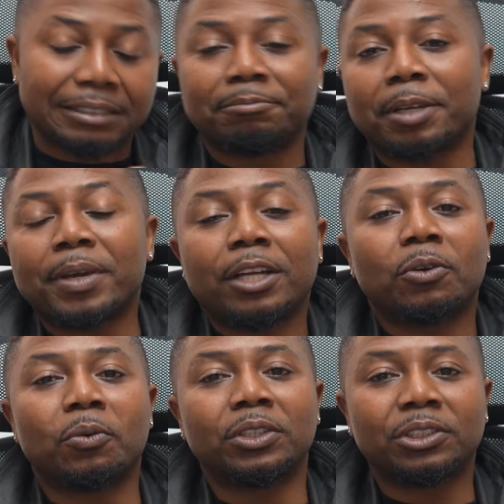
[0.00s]
maybe I
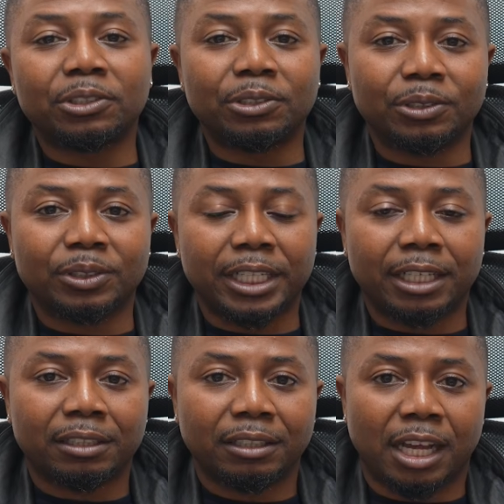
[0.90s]
don't want to take
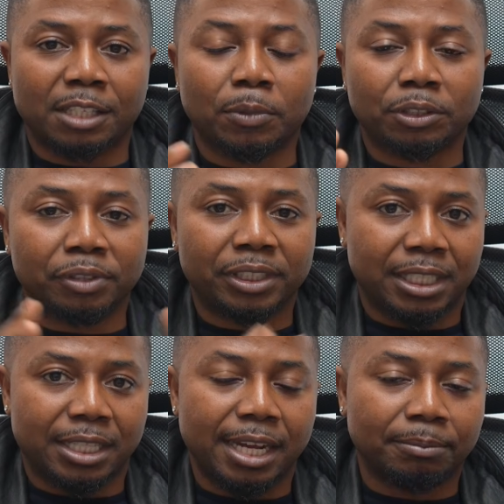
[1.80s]
as much risk
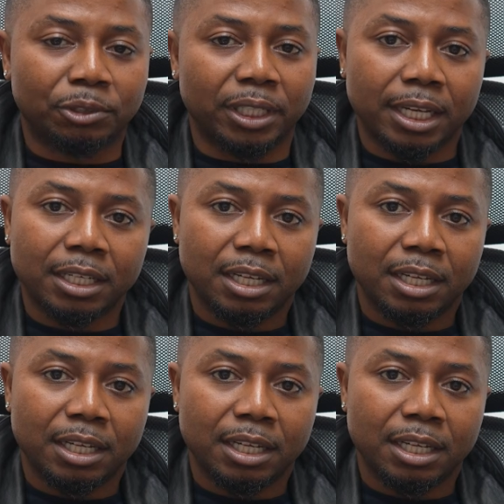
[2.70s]
as I am today.